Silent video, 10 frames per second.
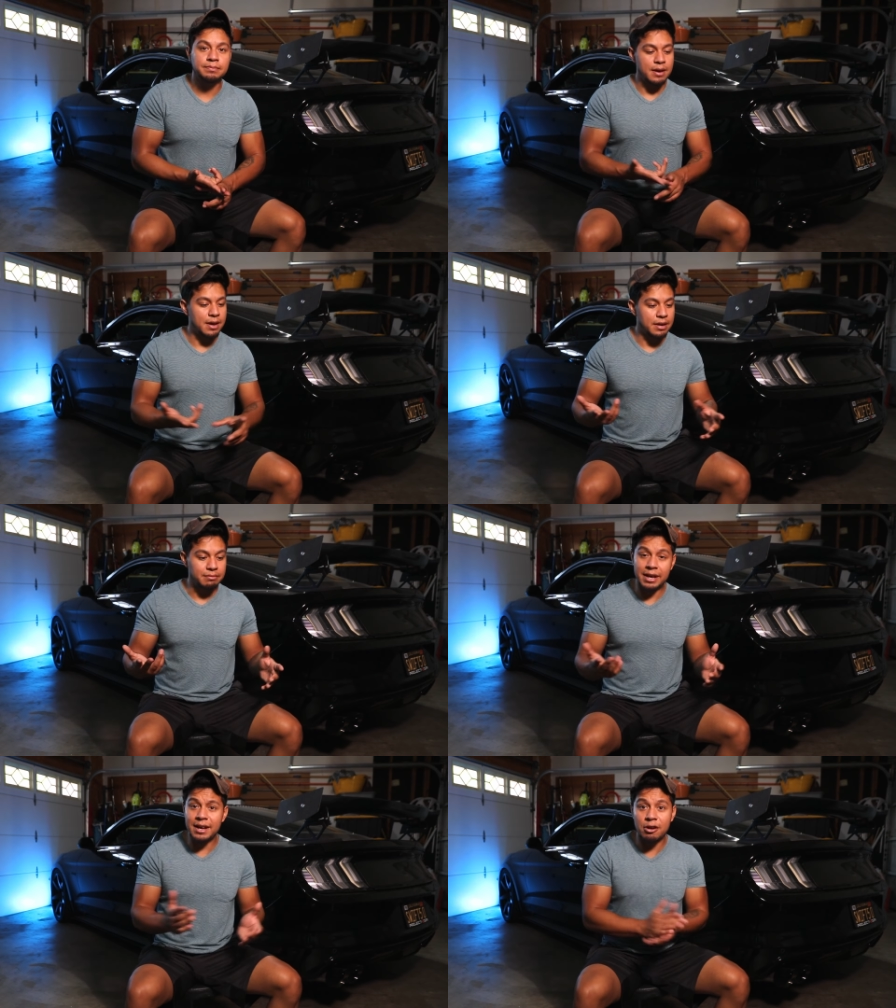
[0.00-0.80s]

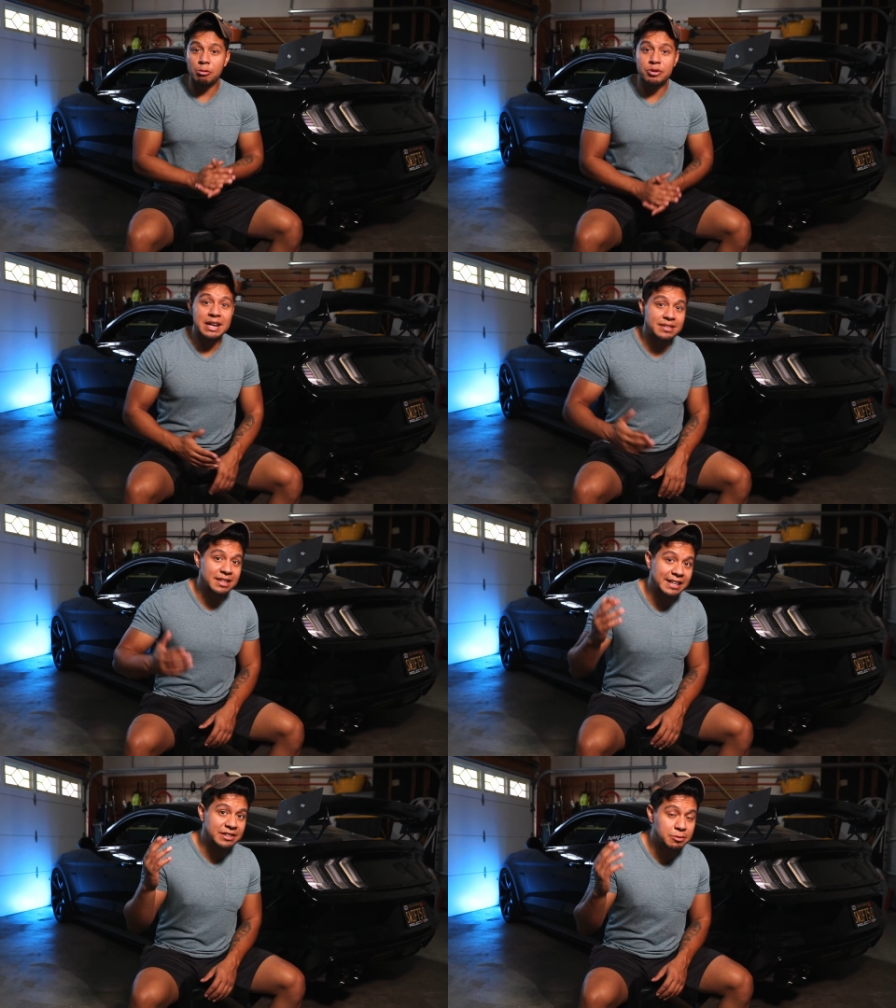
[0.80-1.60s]
And yeah, I hope you guys
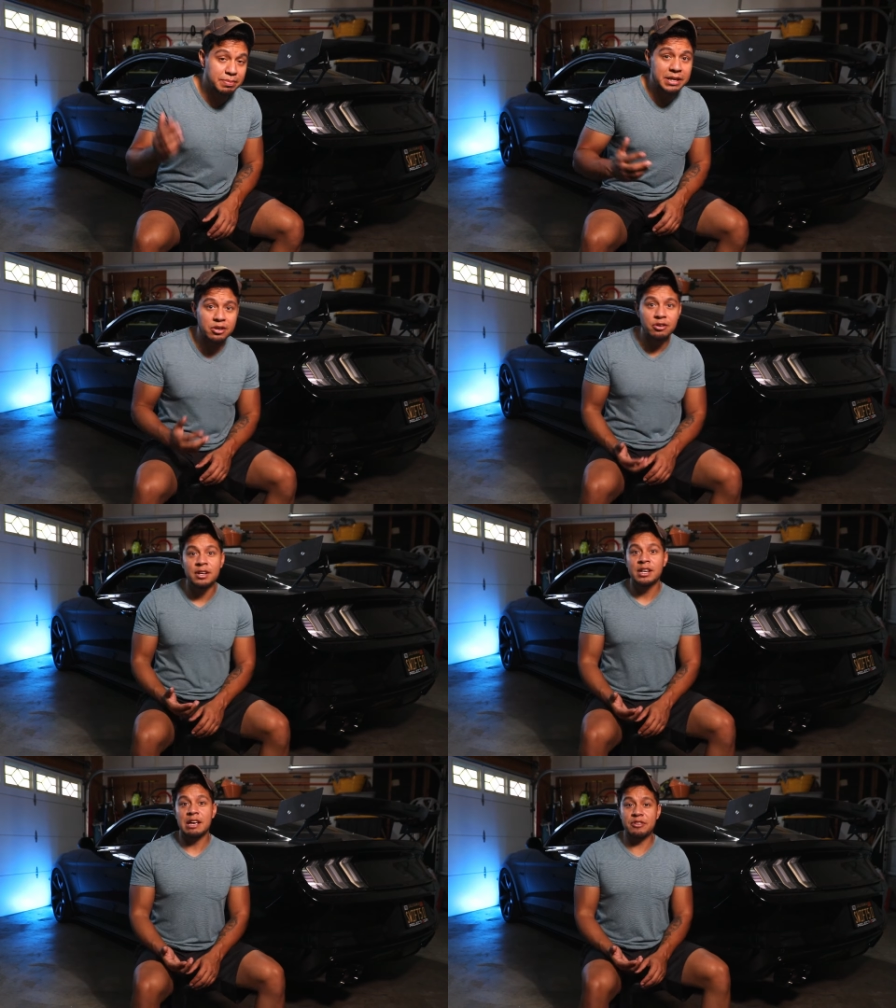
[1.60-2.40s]
like this video.
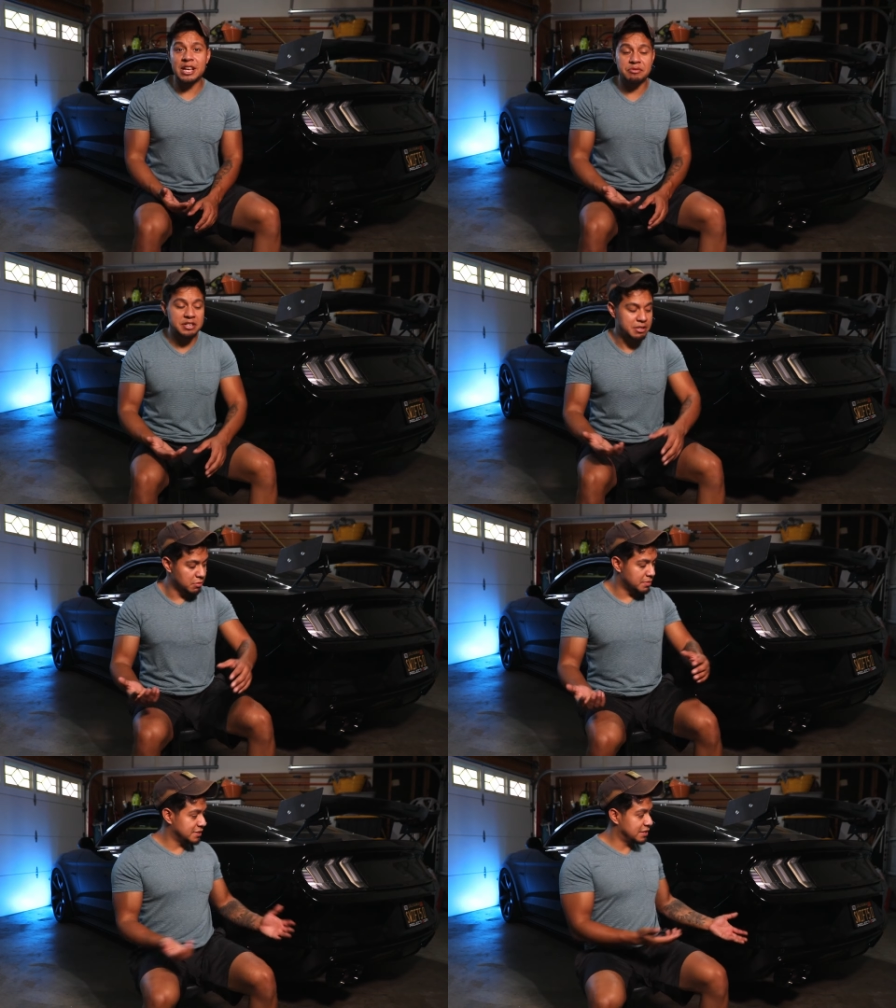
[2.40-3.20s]
If you guys wanna see
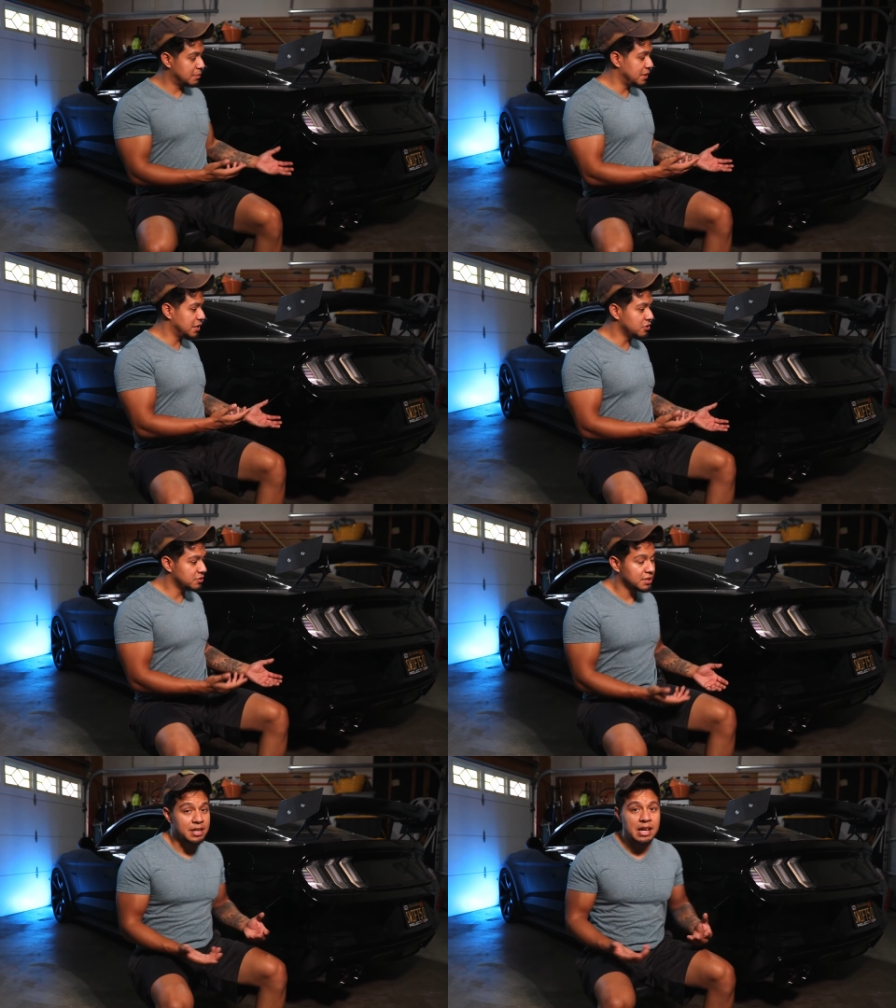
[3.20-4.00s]
more Mustang
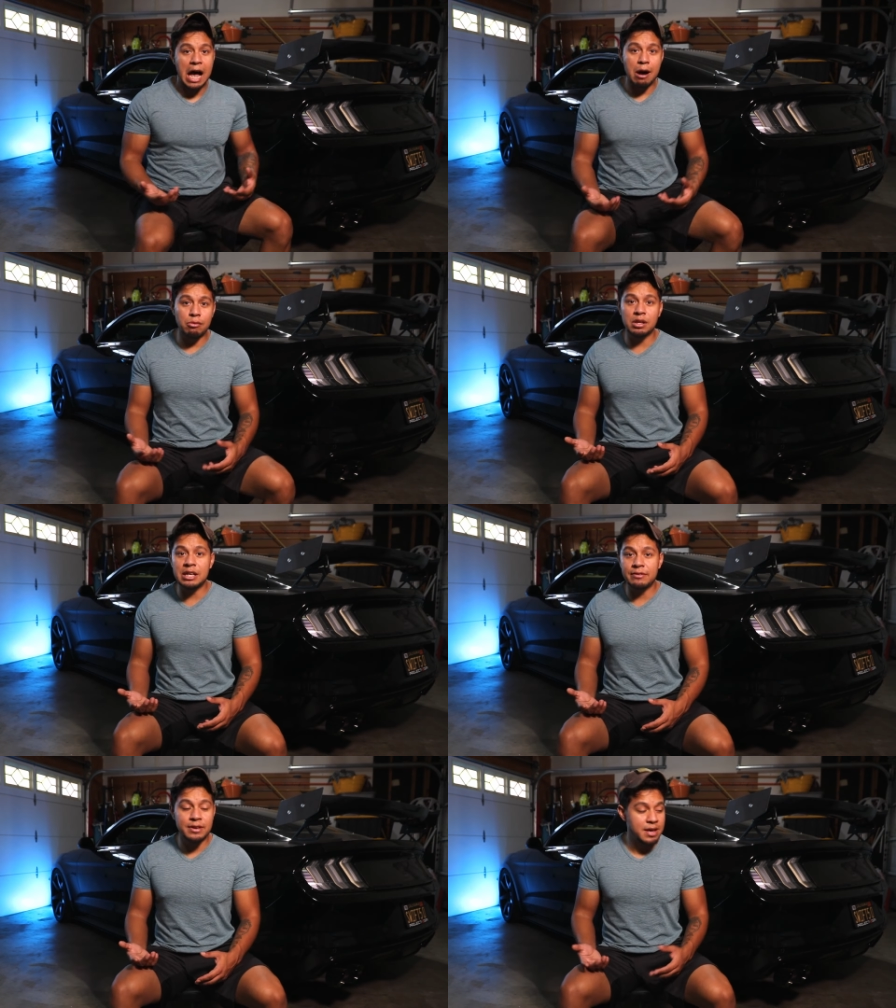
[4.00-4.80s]
videos, I will
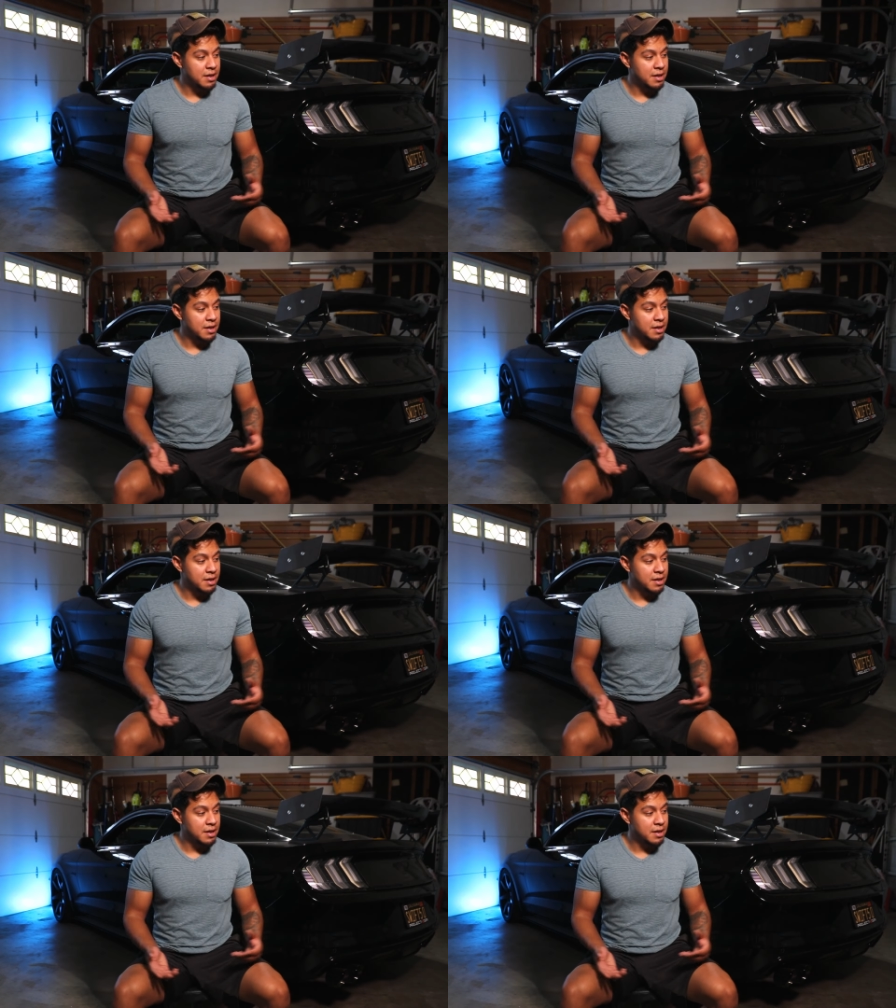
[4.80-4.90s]
leave